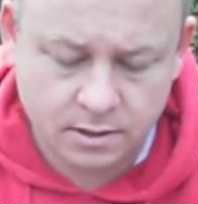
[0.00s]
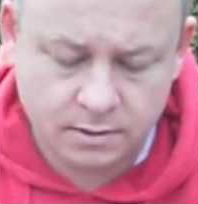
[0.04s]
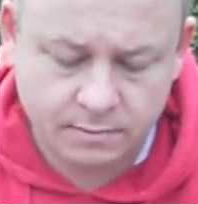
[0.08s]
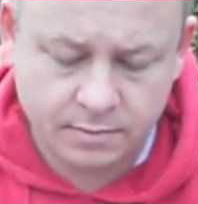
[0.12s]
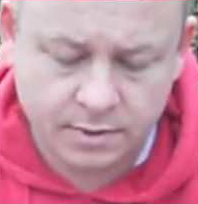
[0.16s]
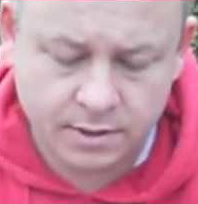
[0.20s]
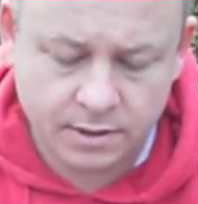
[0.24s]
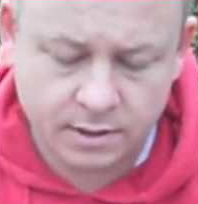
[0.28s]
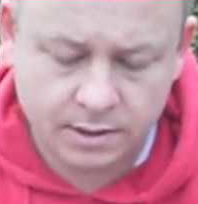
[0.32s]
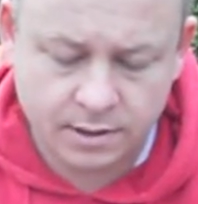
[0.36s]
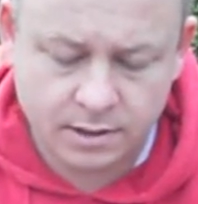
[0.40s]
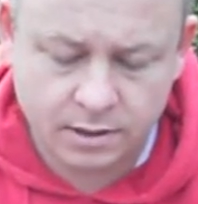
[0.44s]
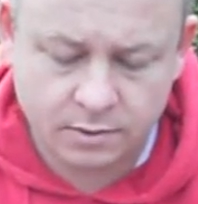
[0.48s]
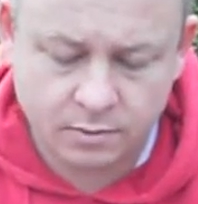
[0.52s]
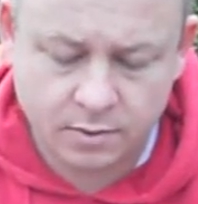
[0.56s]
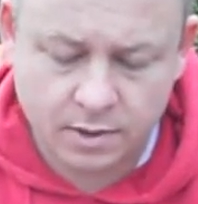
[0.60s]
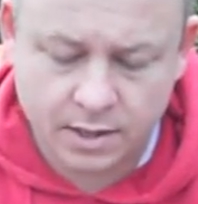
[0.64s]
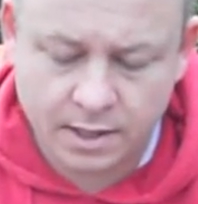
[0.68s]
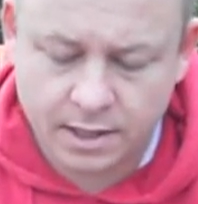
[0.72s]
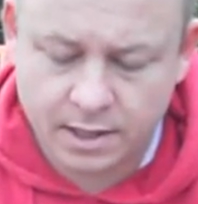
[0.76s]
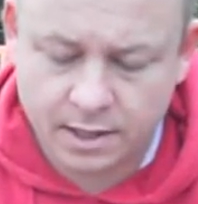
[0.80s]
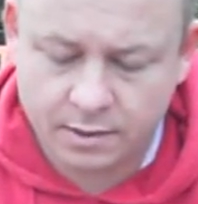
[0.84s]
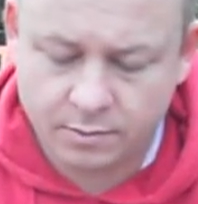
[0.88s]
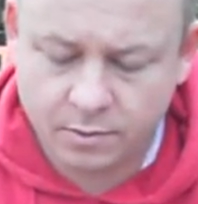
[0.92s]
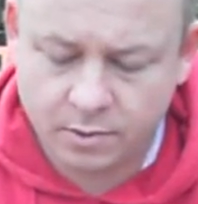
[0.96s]
peeling it
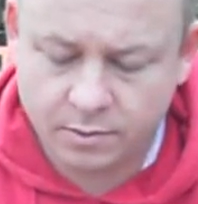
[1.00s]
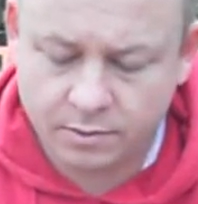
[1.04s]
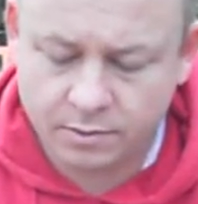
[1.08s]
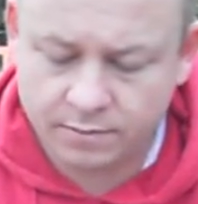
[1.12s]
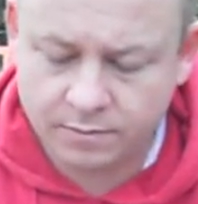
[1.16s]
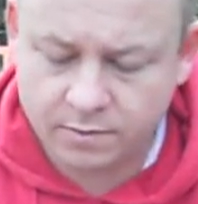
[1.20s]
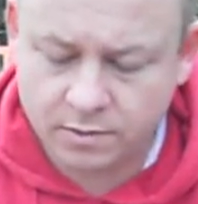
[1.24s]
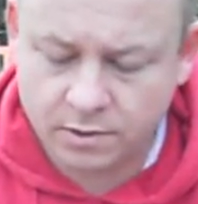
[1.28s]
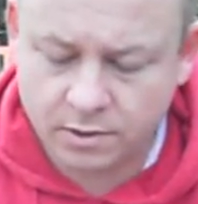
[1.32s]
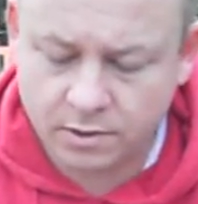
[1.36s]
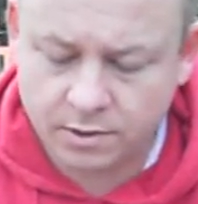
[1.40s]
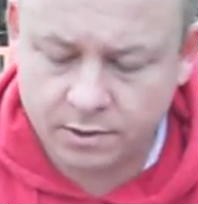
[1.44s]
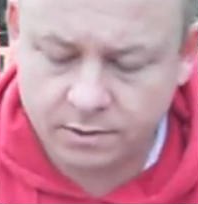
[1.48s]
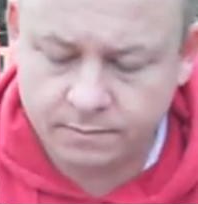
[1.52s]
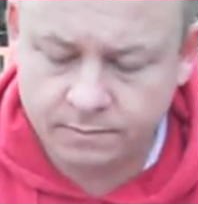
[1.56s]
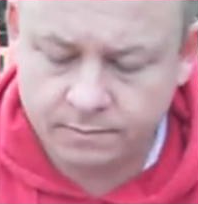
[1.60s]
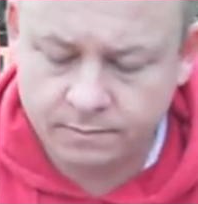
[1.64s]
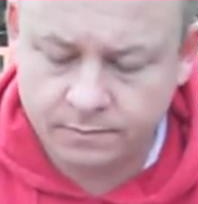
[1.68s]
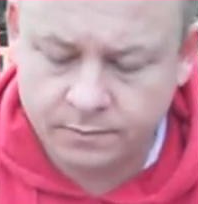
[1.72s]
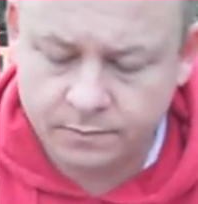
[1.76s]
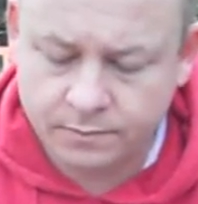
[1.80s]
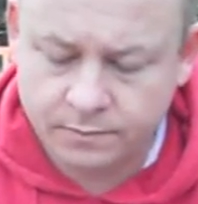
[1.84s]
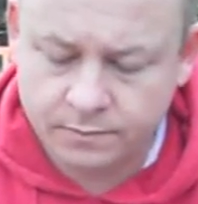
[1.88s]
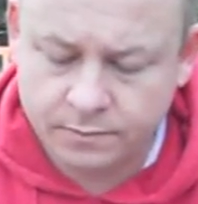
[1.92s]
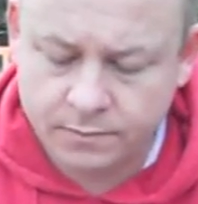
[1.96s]
away, and what we've got
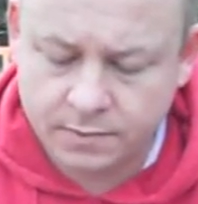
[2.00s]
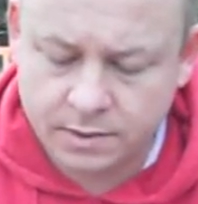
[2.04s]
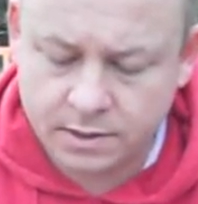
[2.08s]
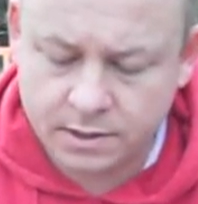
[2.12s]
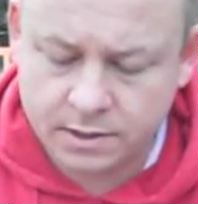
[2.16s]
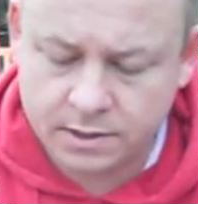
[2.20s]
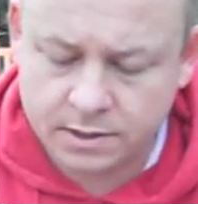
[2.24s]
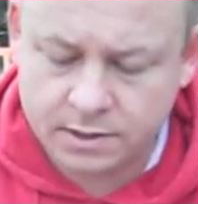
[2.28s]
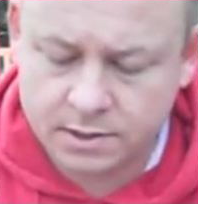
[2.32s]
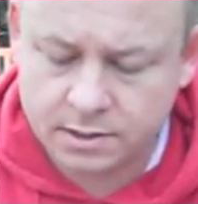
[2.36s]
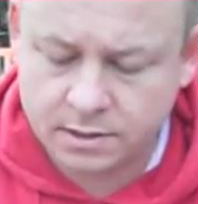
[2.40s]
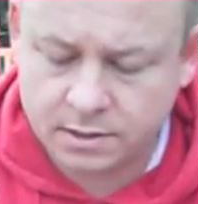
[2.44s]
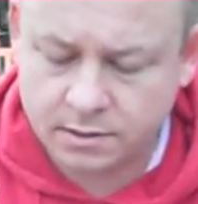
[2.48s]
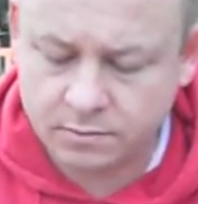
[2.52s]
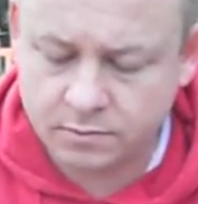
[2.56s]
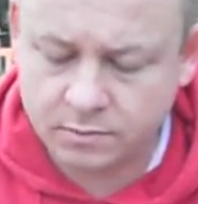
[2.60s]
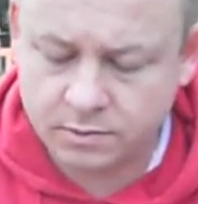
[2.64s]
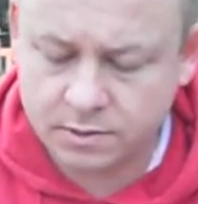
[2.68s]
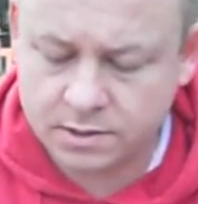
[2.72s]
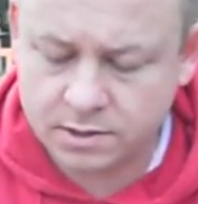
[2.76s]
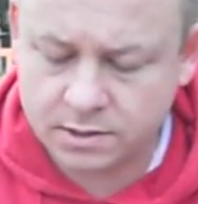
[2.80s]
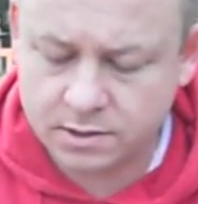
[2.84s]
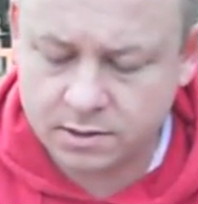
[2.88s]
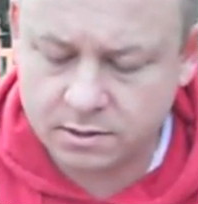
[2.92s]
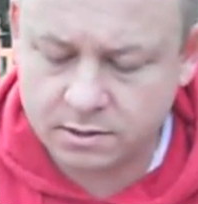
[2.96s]
is
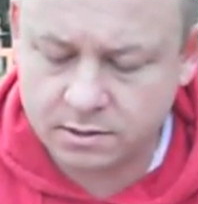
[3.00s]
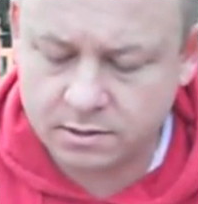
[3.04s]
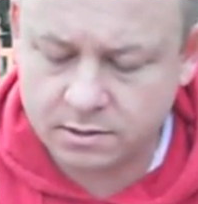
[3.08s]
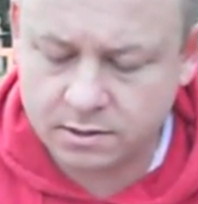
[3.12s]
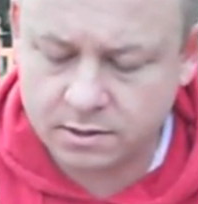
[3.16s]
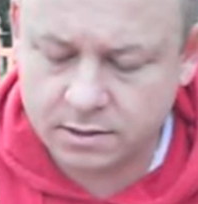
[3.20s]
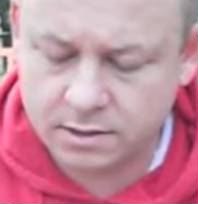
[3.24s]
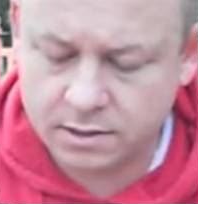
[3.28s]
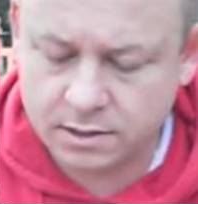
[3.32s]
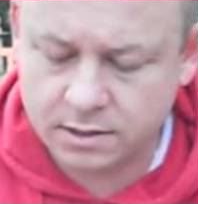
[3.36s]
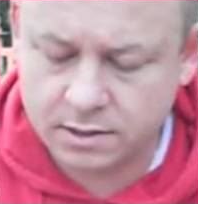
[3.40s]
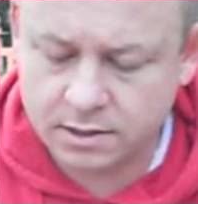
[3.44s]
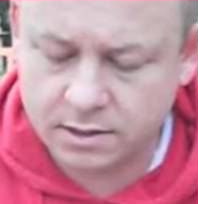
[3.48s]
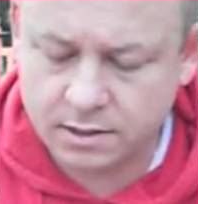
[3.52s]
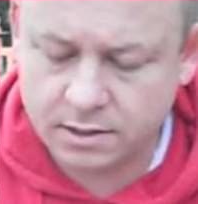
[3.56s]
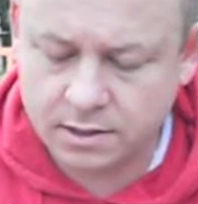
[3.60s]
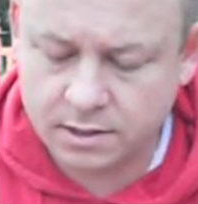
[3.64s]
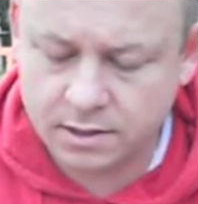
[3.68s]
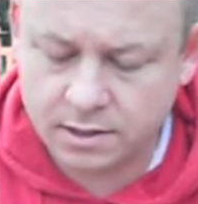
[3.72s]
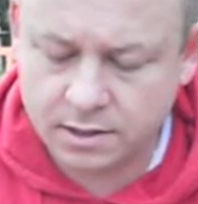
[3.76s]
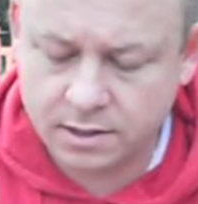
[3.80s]
what's a